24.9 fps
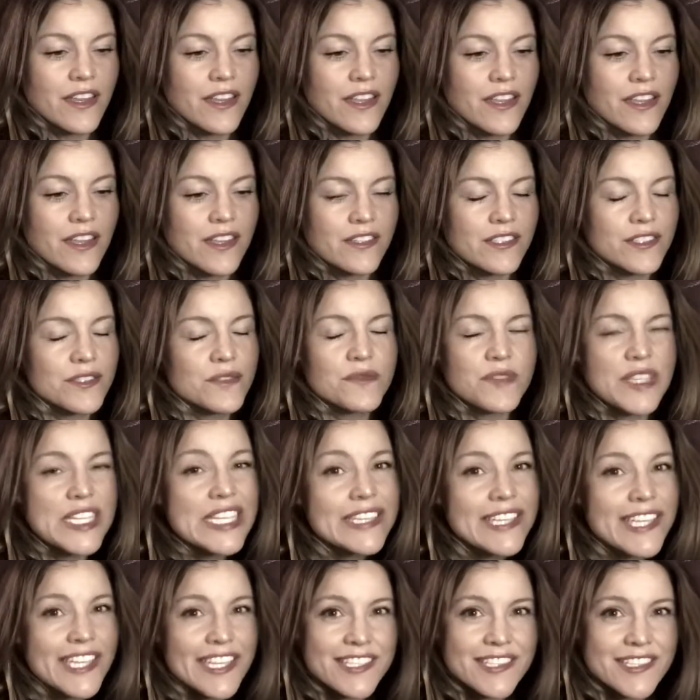this
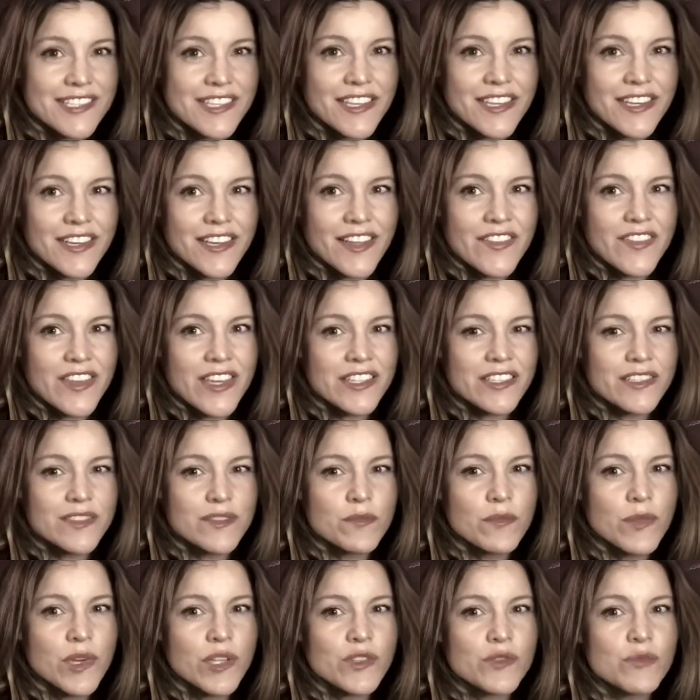feeling is there, and that it's
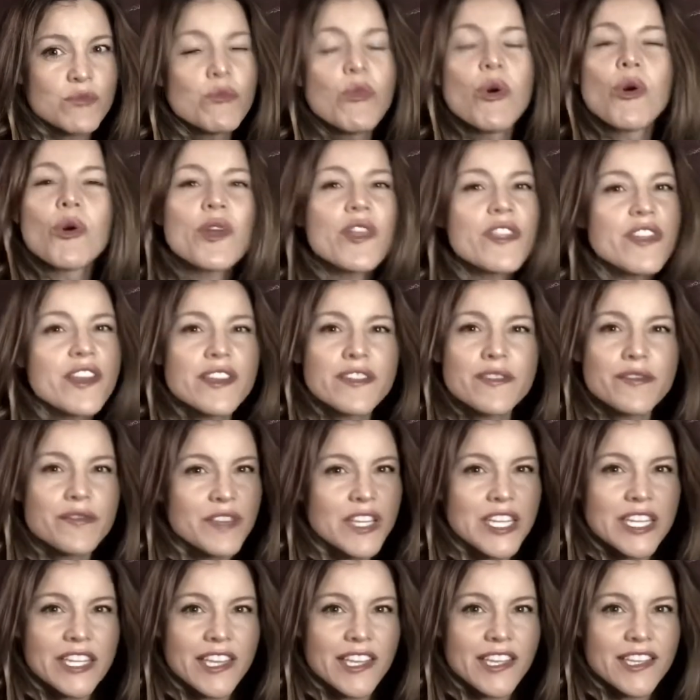much more than a
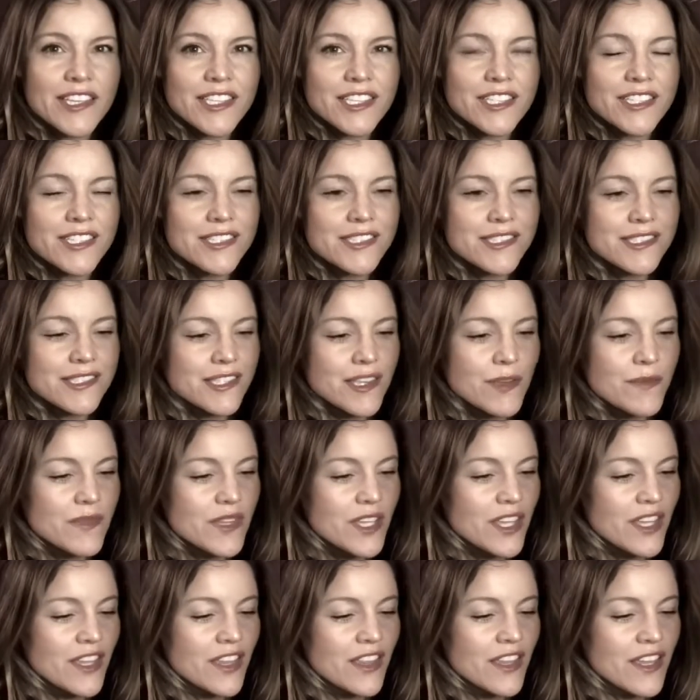feeling. It's
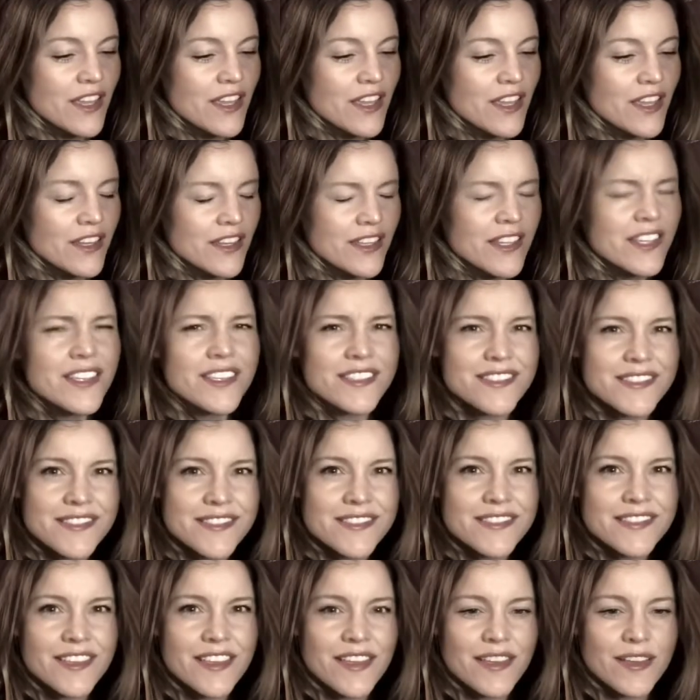something that
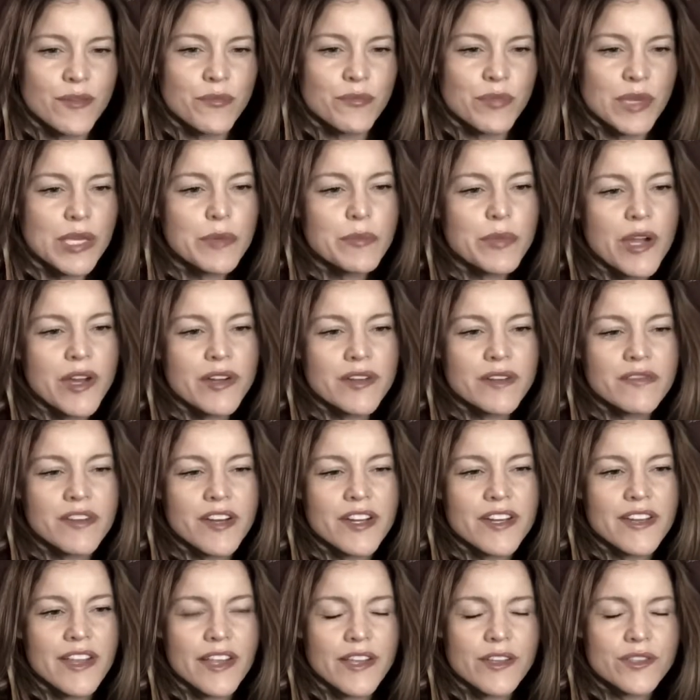is a big part of our
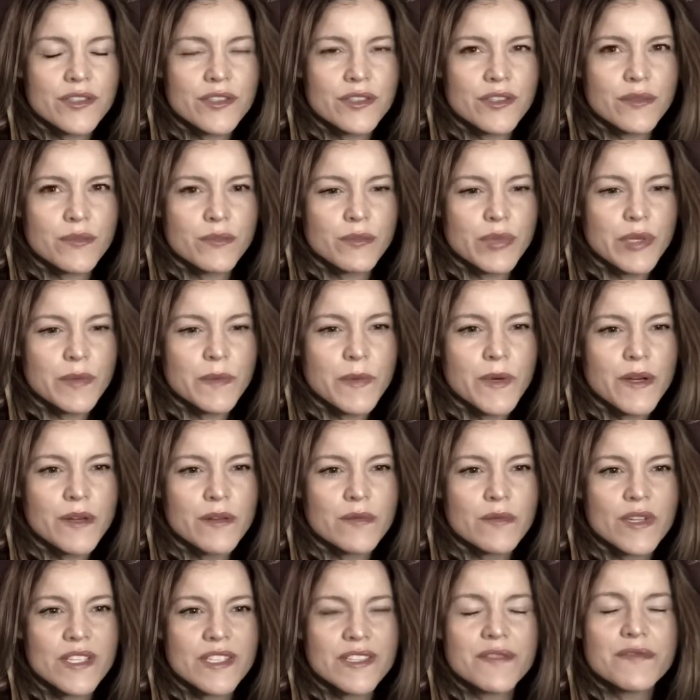nature and a big part of
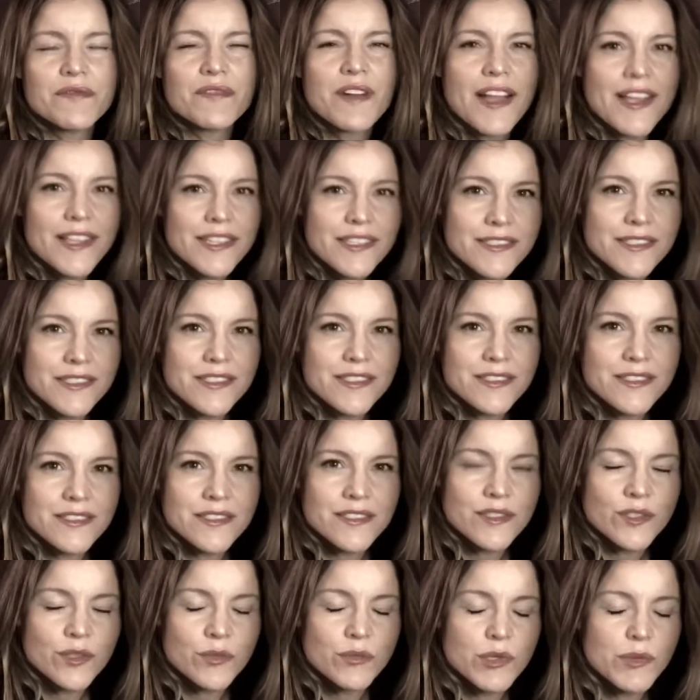what defines us
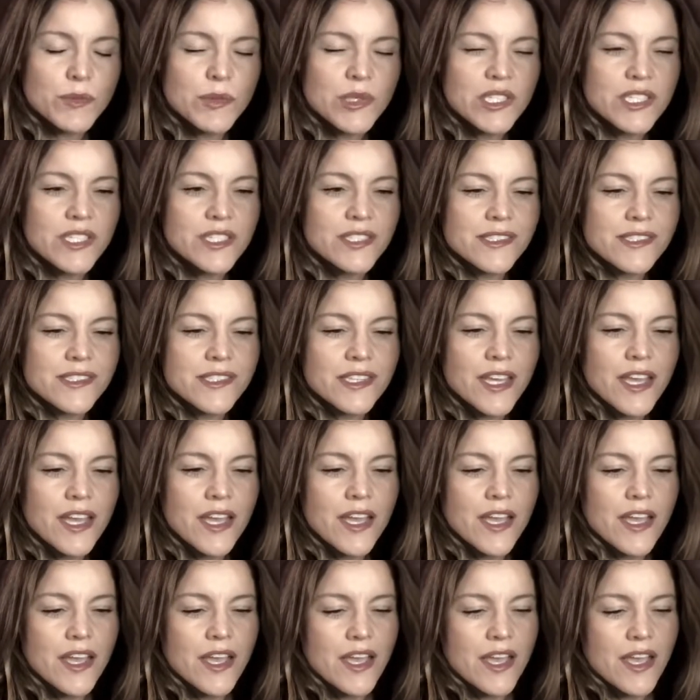as human beings.
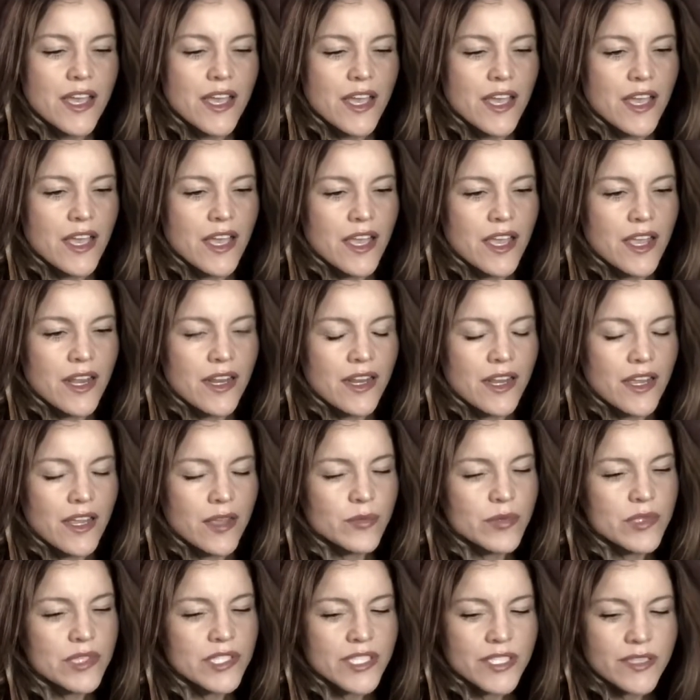And I
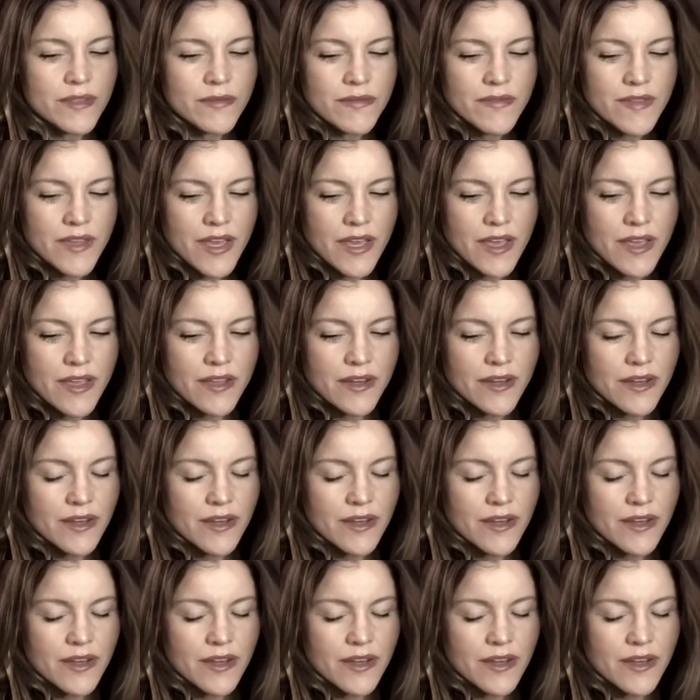believe that